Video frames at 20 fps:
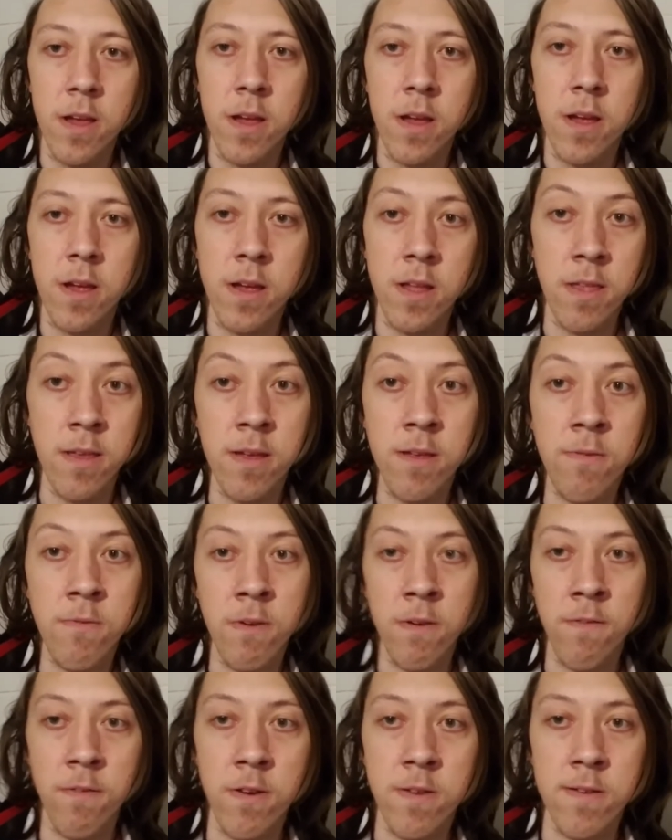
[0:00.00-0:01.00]

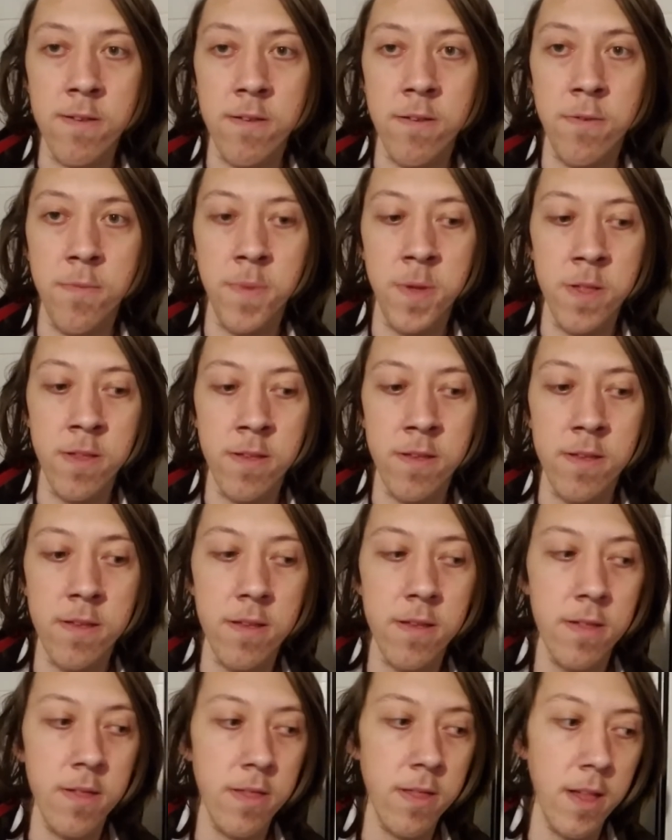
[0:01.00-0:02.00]
continuing versus opens,
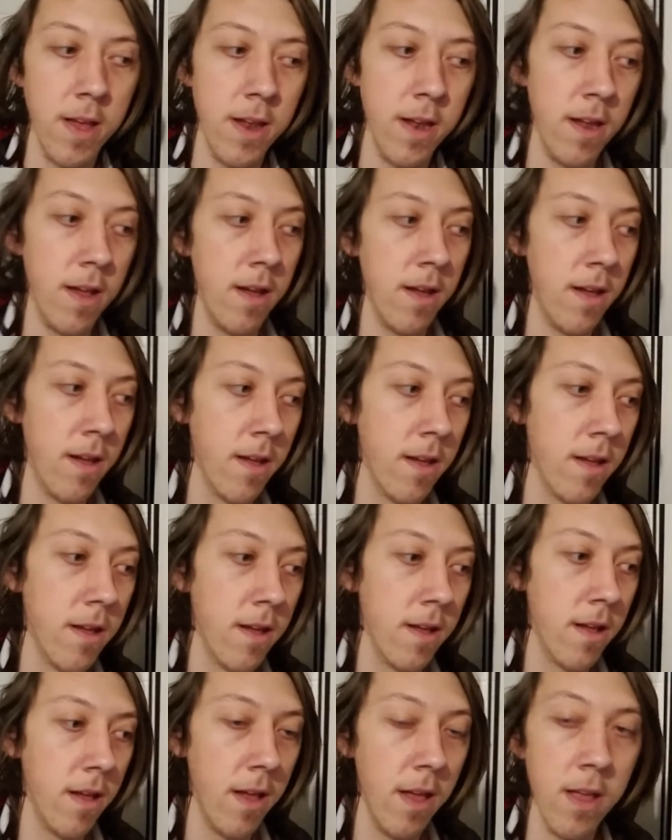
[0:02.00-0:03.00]
then
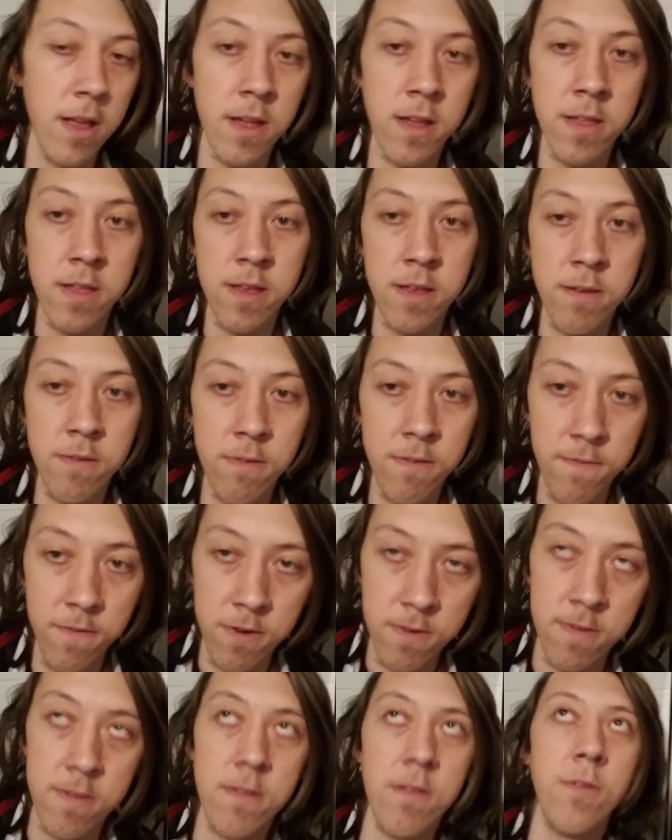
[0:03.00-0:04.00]
and continuing
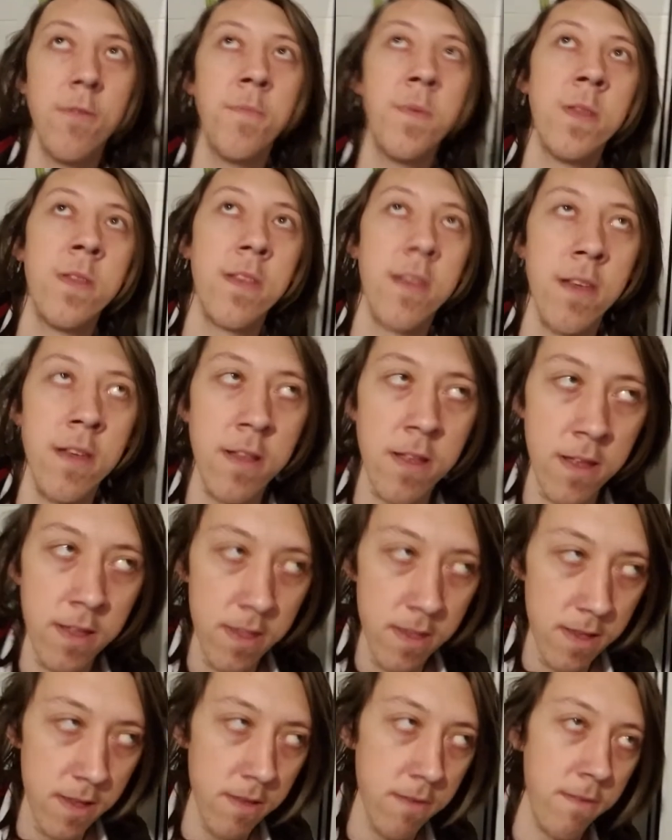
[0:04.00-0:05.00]
versus opens and
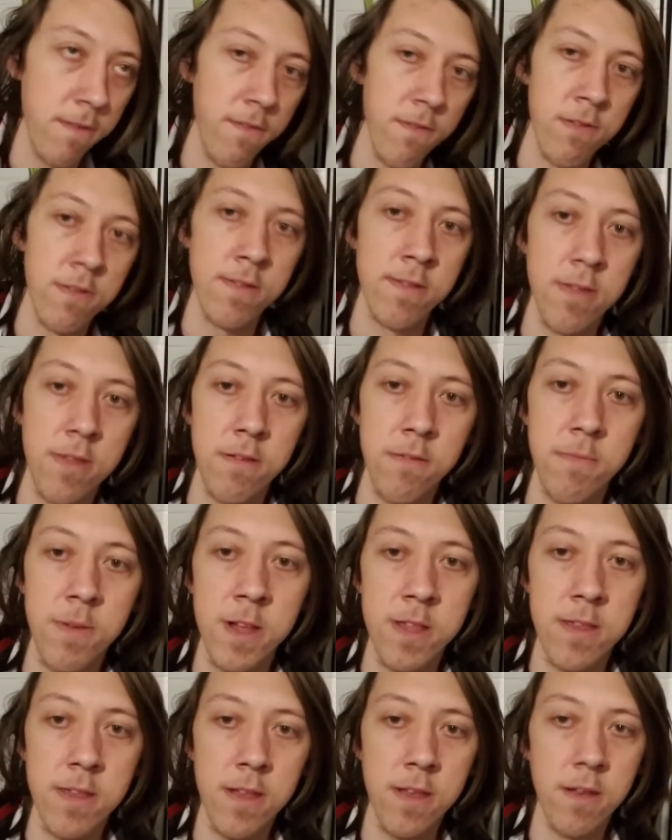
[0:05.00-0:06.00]
continuing versus three
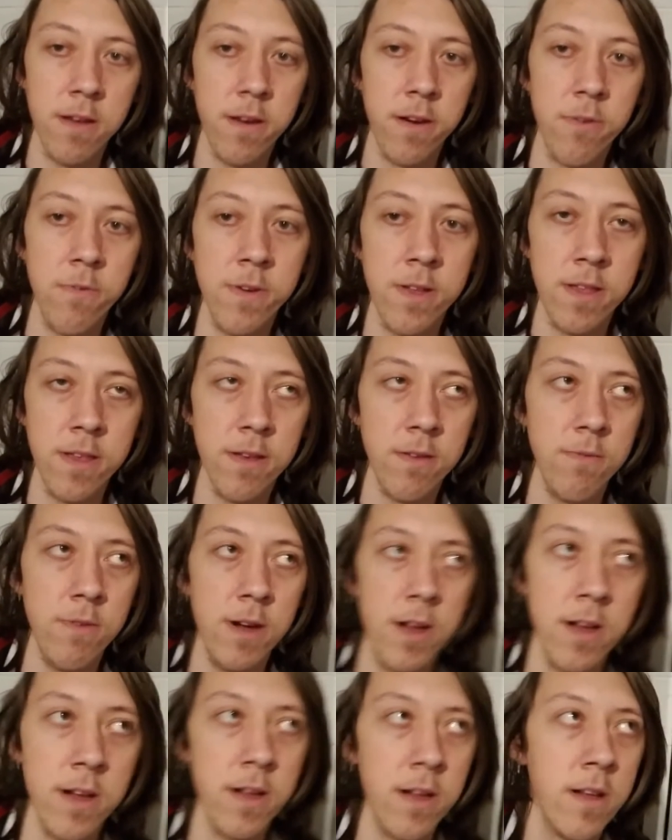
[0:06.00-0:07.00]
bets, then you're going
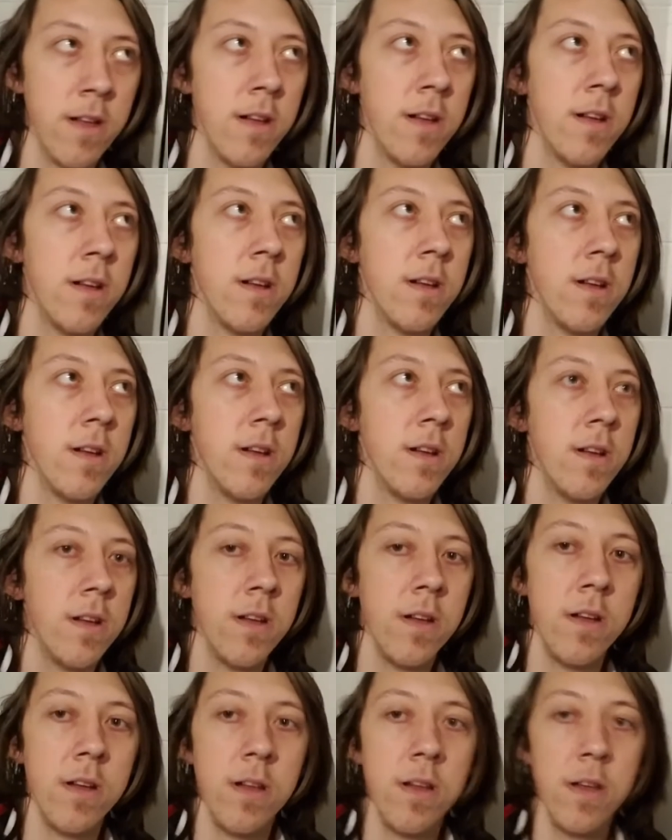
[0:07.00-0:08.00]
to
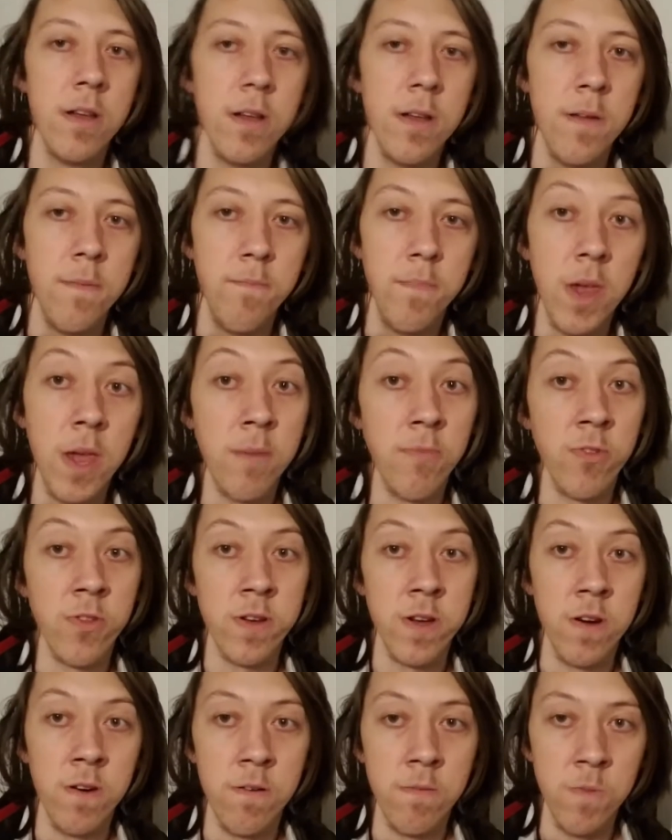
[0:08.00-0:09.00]
be able to
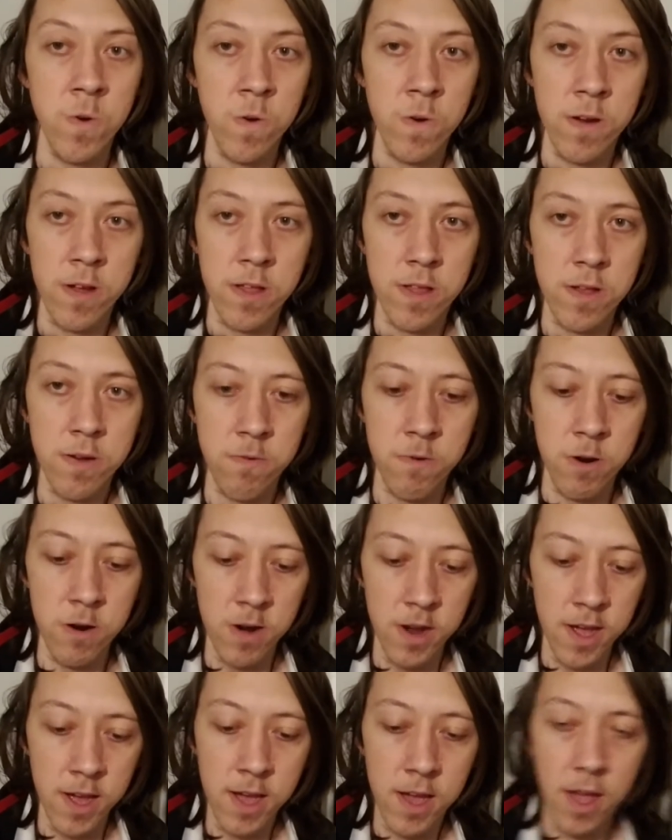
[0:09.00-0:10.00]
call more at lower
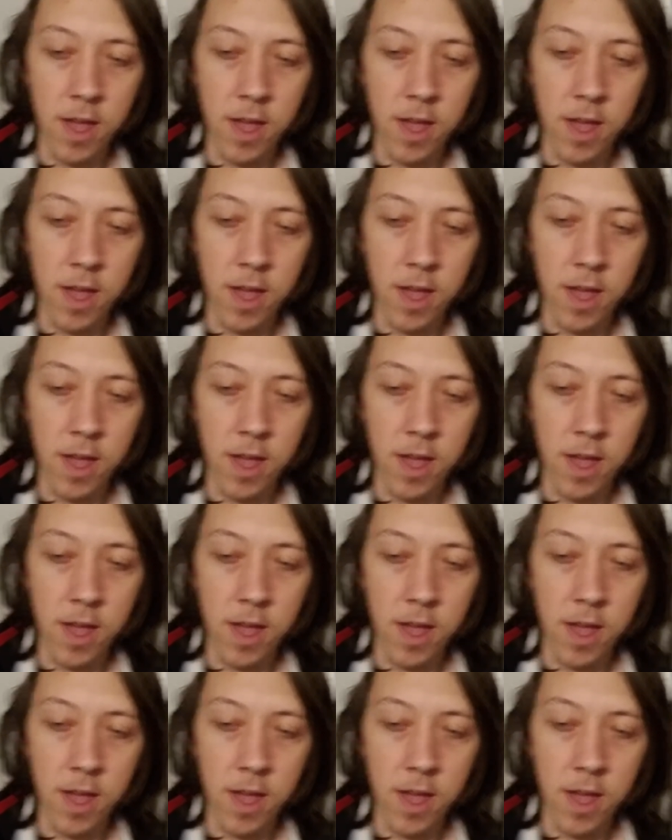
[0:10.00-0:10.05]
rake.